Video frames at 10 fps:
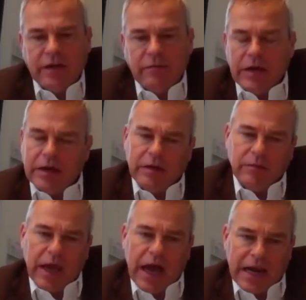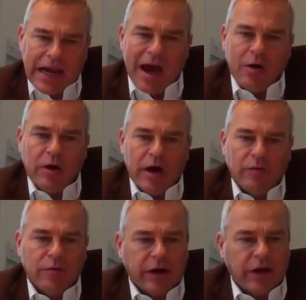we are now
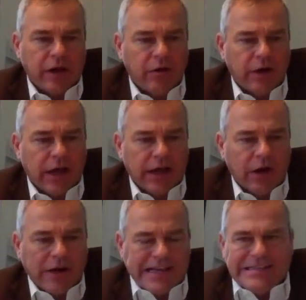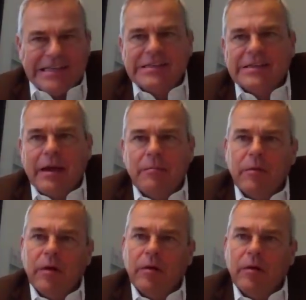working on a system